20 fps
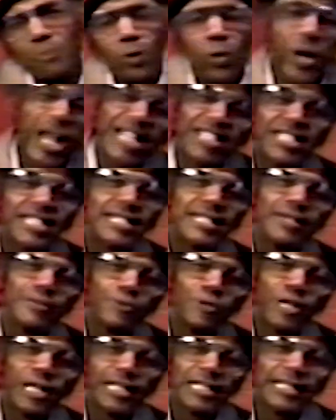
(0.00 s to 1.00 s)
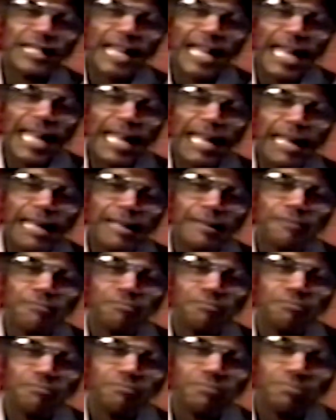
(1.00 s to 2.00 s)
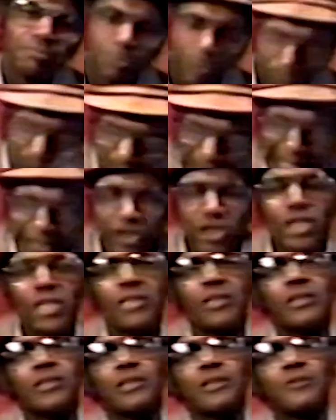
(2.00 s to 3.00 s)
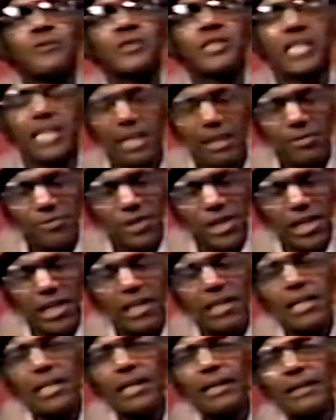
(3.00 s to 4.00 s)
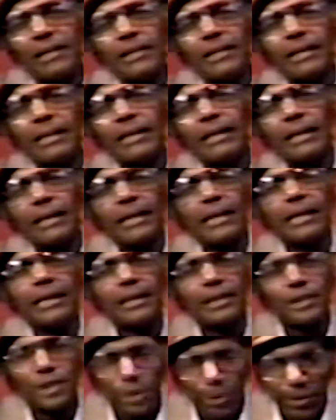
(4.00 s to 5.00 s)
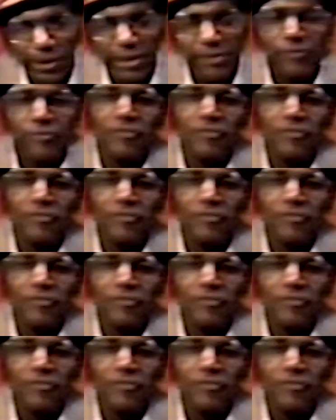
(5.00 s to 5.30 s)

resting one day, watching a little TV, doing